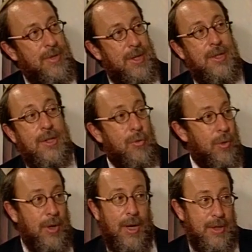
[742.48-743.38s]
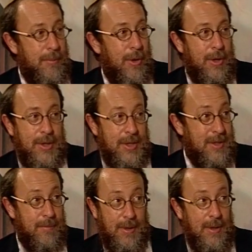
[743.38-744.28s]
citizens organize in parties and
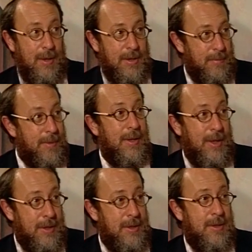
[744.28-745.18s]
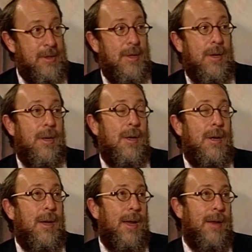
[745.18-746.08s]
submit lists.
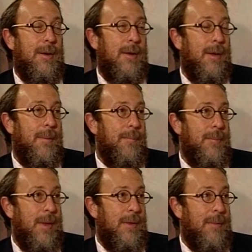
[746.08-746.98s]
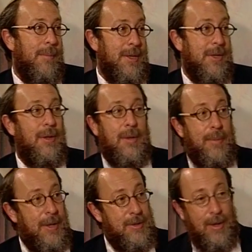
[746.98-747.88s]
And then basically
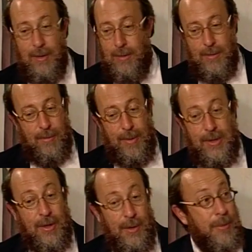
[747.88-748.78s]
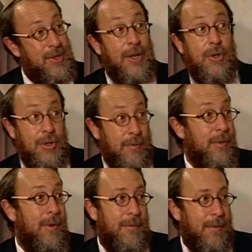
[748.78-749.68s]
based on the percentage of
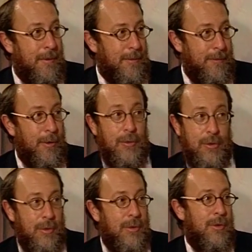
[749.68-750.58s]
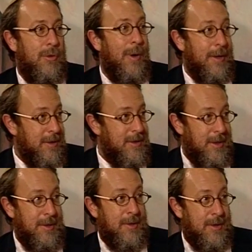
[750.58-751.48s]
the vote, you're granted
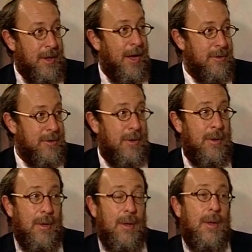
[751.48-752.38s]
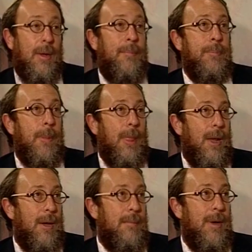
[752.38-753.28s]
seats on city council,
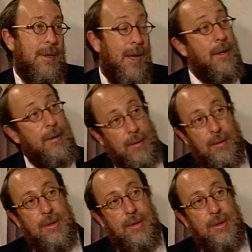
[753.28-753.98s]
and then